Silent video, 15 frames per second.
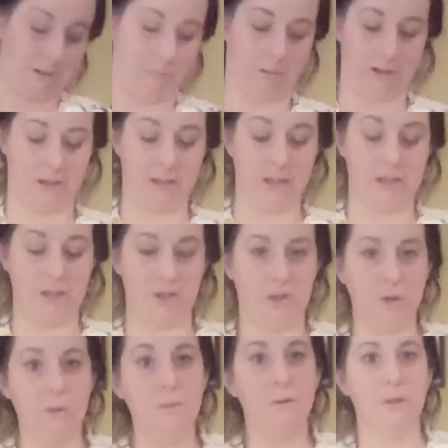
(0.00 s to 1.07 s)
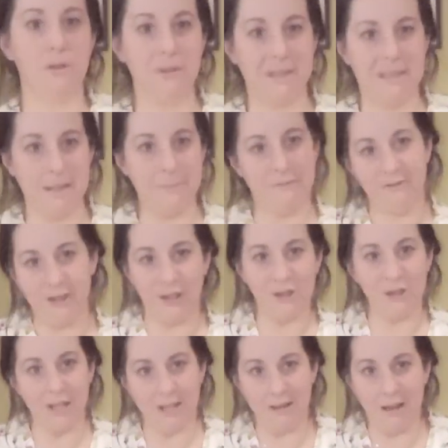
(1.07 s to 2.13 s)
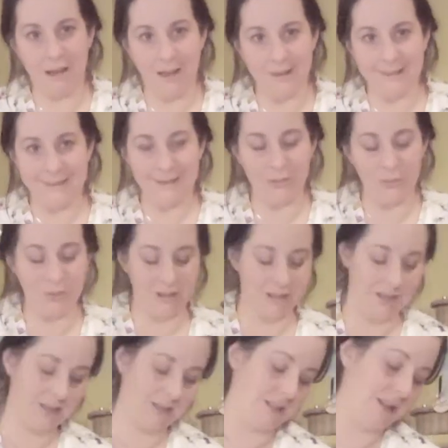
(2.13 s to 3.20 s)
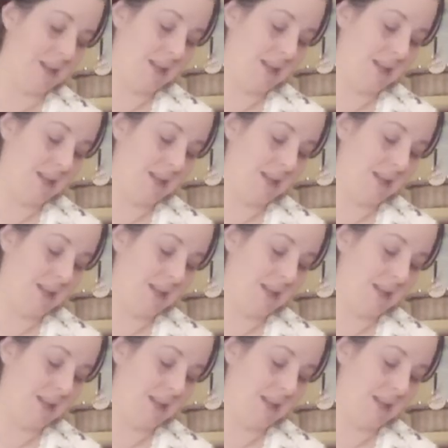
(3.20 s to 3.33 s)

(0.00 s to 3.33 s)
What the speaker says: I'm just going to do a little deep friction onto the